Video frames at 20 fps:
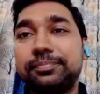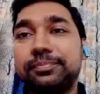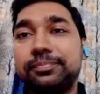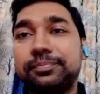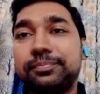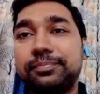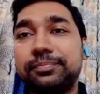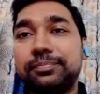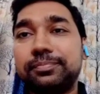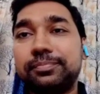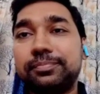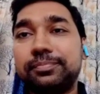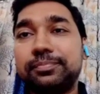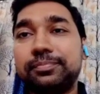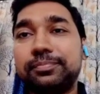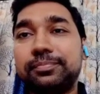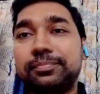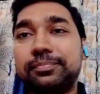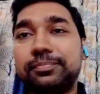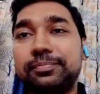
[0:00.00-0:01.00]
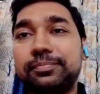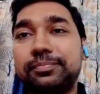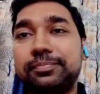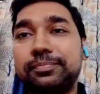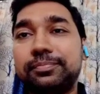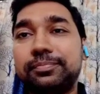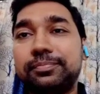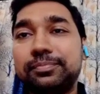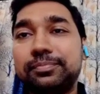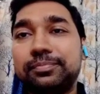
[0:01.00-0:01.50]

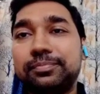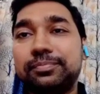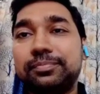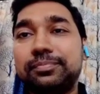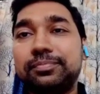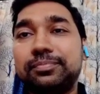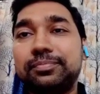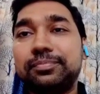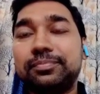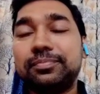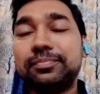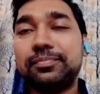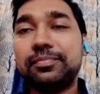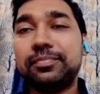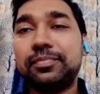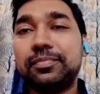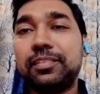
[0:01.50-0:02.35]
(silent)